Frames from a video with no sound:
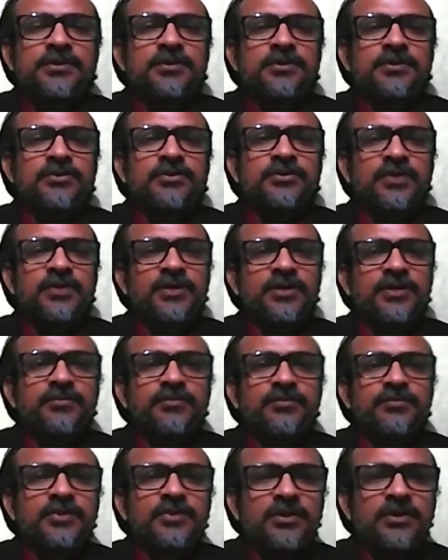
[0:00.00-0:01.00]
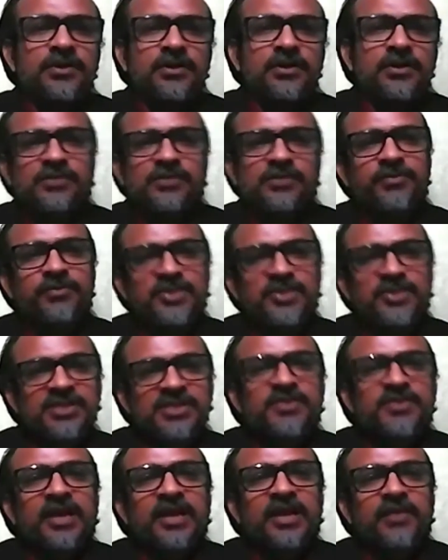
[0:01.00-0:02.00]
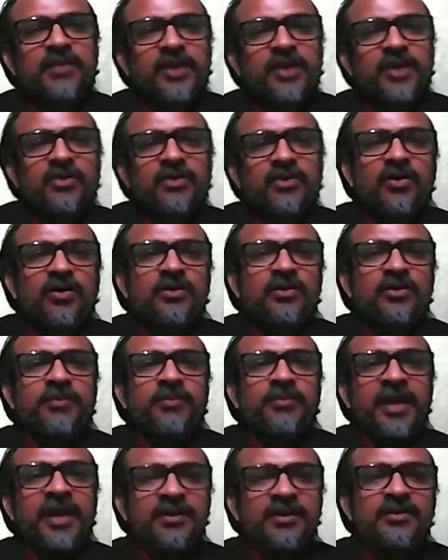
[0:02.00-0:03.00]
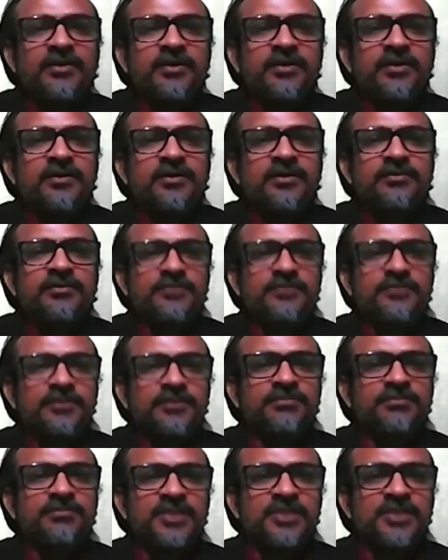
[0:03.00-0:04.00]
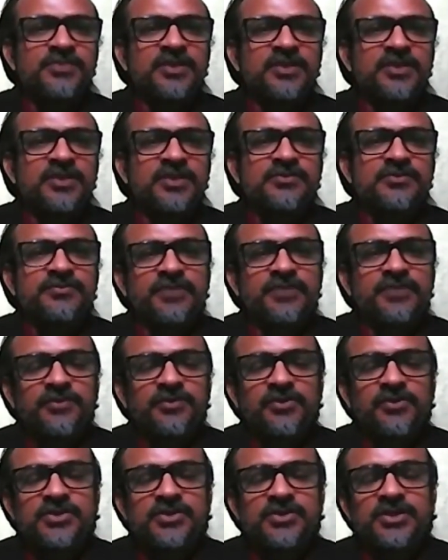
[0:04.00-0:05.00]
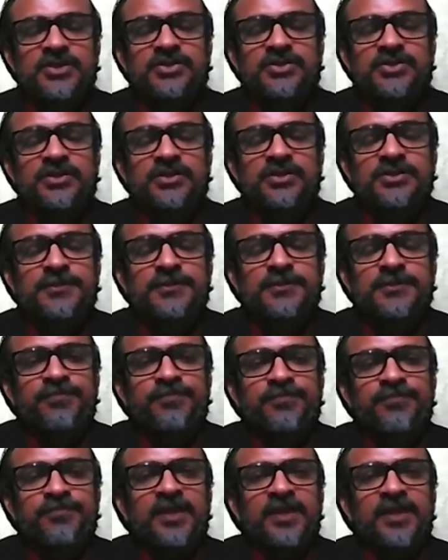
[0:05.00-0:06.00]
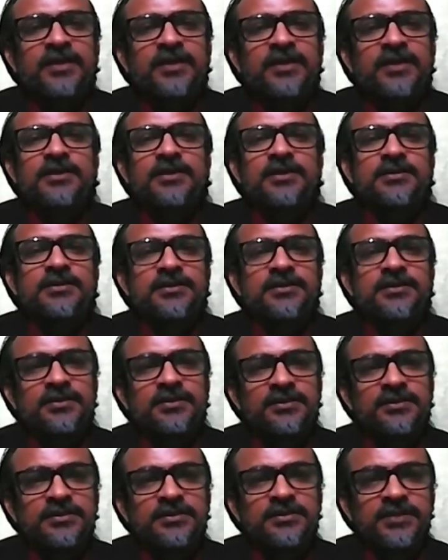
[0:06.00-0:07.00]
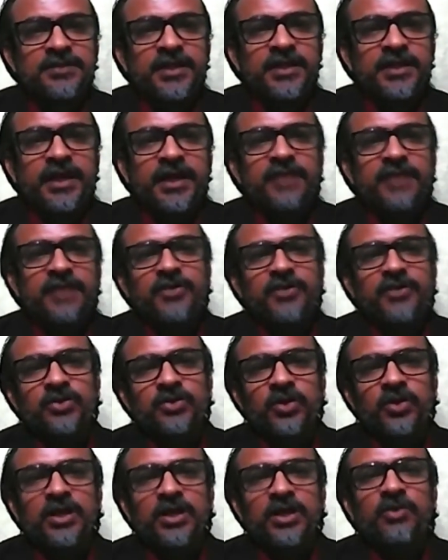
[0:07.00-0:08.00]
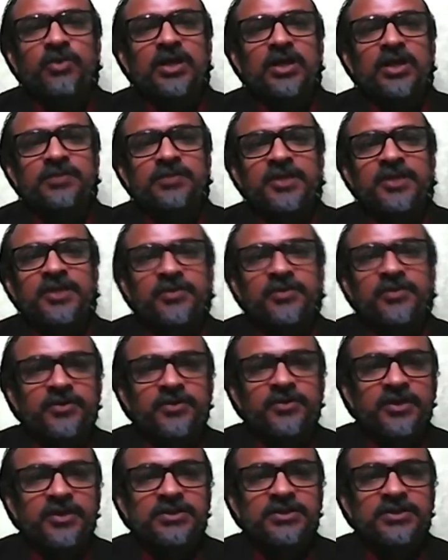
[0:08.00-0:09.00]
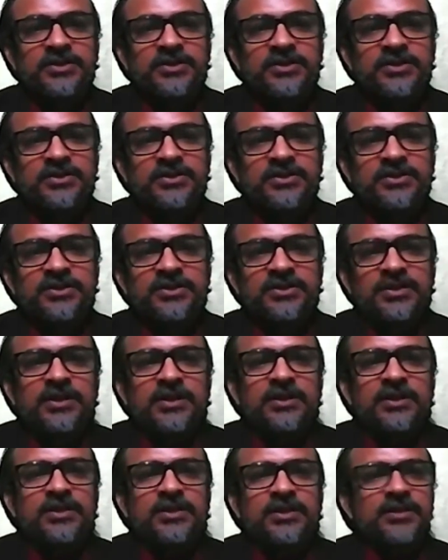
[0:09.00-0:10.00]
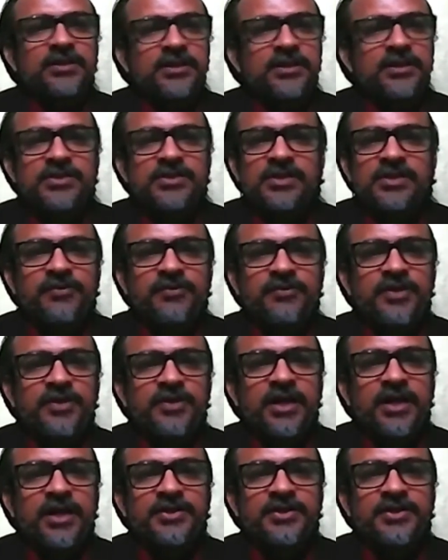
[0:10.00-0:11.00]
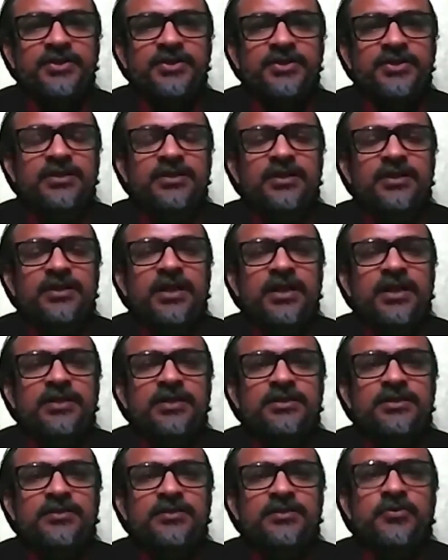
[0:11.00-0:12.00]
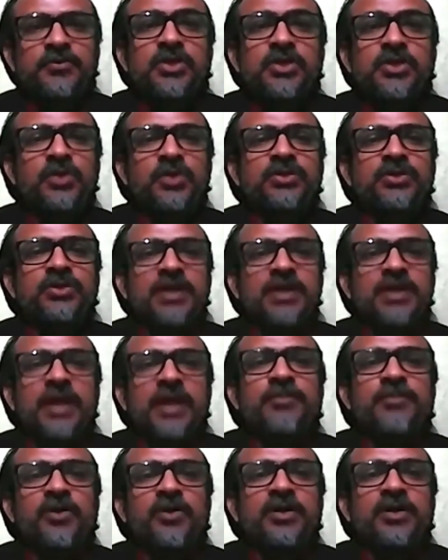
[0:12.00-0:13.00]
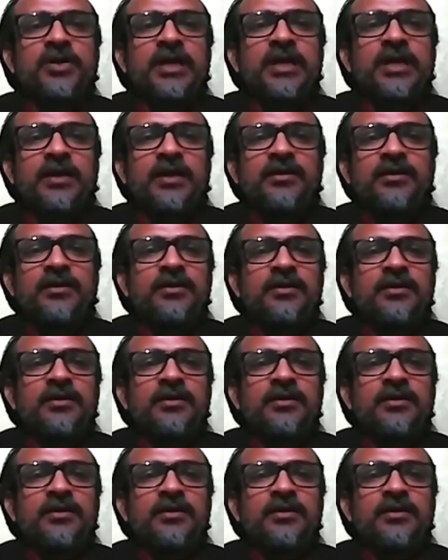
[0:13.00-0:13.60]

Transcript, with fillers: Today, uh, lots of emphasis being given on Make in India for the past five or six years. Uh, uh, then again, we are talking about Atmanirbhar Bharat, uh, that is self-reliant India. And uh, without empowering India